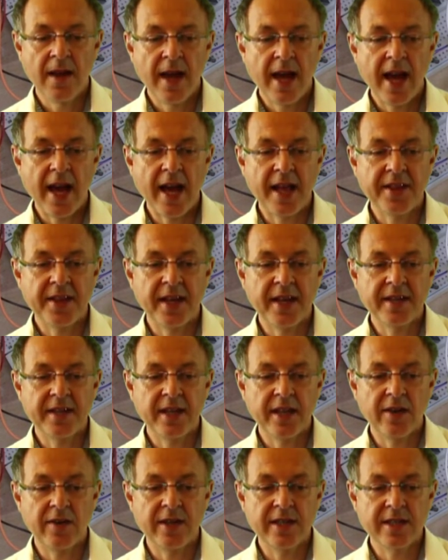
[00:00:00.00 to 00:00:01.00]
And then
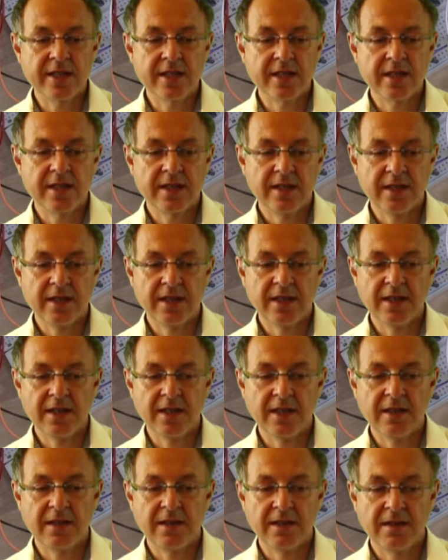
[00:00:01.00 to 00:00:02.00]
there is the